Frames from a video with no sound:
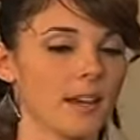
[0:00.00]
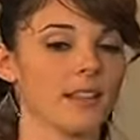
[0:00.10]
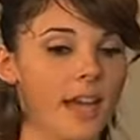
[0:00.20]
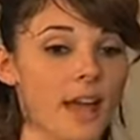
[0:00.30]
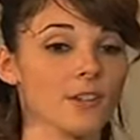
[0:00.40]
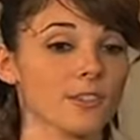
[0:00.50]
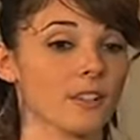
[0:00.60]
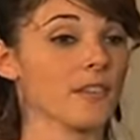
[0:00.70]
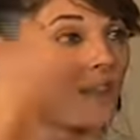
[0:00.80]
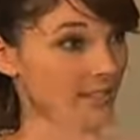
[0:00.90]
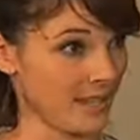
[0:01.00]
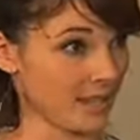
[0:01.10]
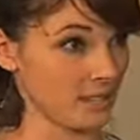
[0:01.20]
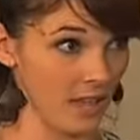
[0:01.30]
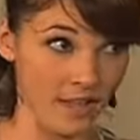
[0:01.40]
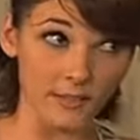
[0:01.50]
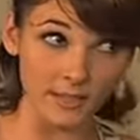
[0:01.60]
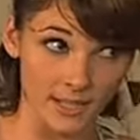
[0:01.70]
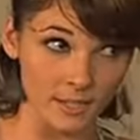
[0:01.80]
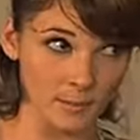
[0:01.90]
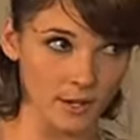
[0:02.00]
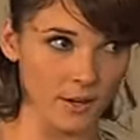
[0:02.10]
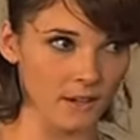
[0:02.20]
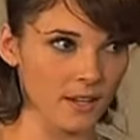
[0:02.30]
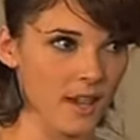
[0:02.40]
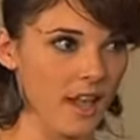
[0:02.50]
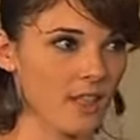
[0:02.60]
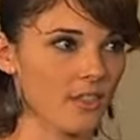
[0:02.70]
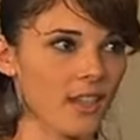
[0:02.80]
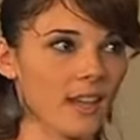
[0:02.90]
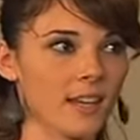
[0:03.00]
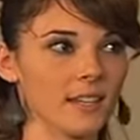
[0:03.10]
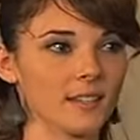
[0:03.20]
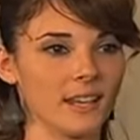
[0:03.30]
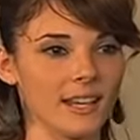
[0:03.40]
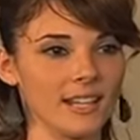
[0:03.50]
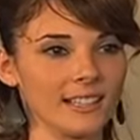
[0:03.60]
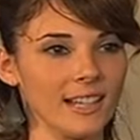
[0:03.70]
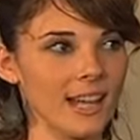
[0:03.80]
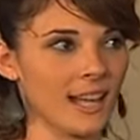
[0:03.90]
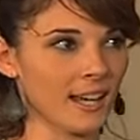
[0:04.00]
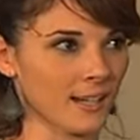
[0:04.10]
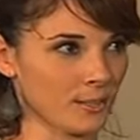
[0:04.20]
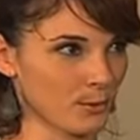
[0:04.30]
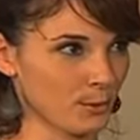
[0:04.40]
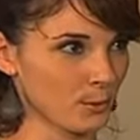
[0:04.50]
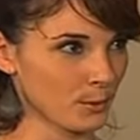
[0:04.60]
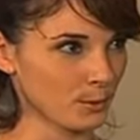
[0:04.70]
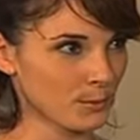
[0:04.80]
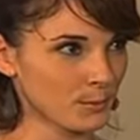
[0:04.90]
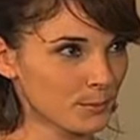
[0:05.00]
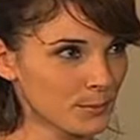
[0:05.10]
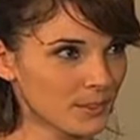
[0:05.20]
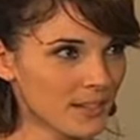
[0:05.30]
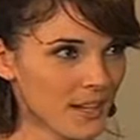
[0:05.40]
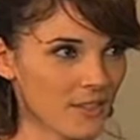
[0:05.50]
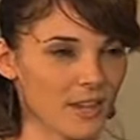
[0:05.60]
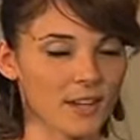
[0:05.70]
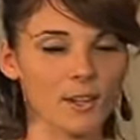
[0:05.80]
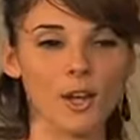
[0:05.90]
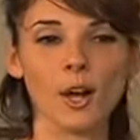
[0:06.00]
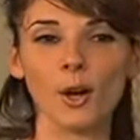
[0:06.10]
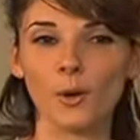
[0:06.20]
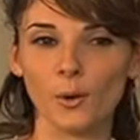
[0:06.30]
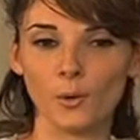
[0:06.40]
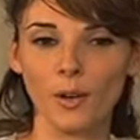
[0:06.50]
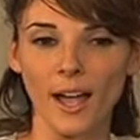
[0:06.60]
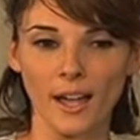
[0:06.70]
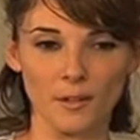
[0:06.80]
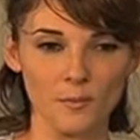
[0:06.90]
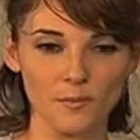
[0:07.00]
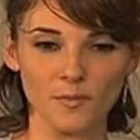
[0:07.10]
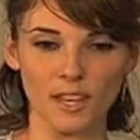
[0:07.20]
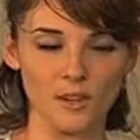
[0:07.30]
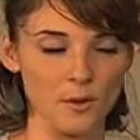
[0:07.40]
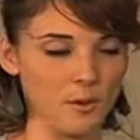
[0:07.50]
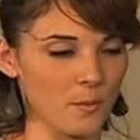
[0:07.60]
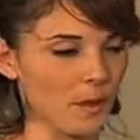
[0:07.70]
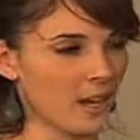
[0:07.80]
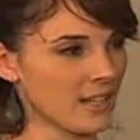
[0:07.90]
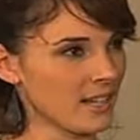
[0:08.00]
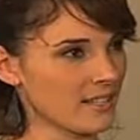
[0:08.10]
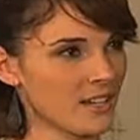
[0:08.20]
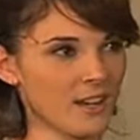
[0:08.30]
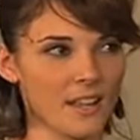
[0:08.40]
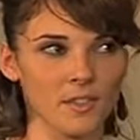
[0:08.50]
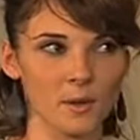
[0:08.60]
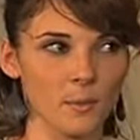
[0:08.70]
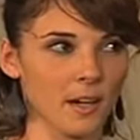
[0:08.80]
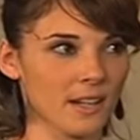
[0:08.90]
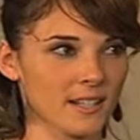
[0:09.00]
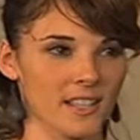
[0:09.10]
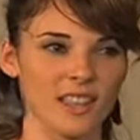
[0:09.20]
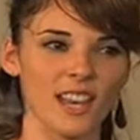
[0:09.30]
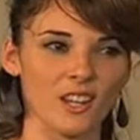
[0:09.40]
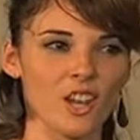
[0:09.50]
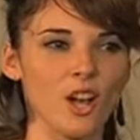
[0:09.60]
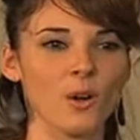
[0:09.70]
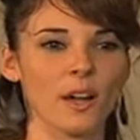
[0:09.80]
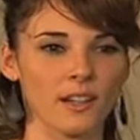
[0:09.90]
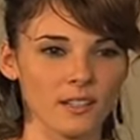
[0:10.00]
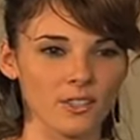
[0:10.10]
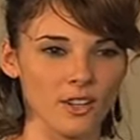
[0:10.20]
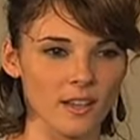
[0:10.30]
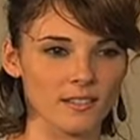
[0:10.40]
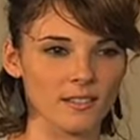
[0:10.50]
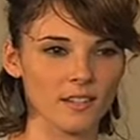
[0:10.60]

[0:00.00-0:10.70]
actors that have had heavily dance background, they like glide into a room. They know their bodies, they're in their bodies, and they know how to just